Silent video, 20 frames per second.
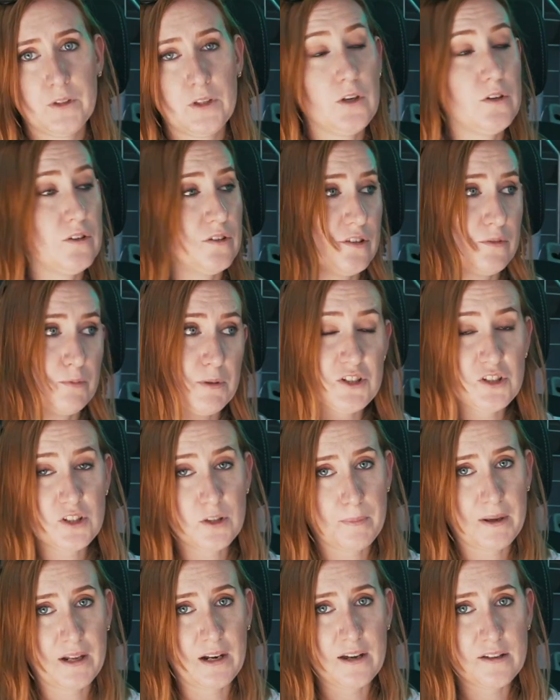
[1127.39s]
You can switch the
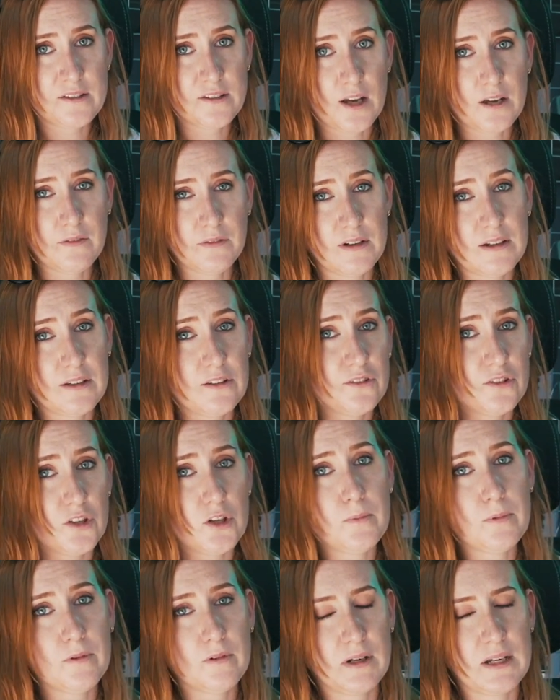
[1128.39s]
pillows over, it's
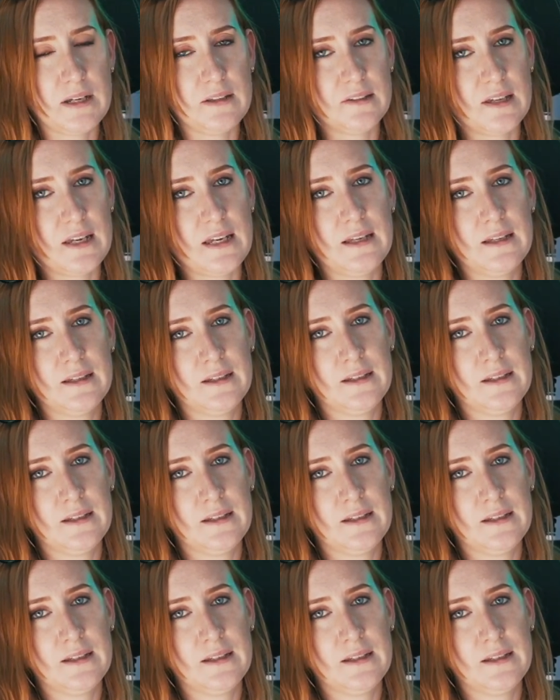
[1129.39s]
super easy.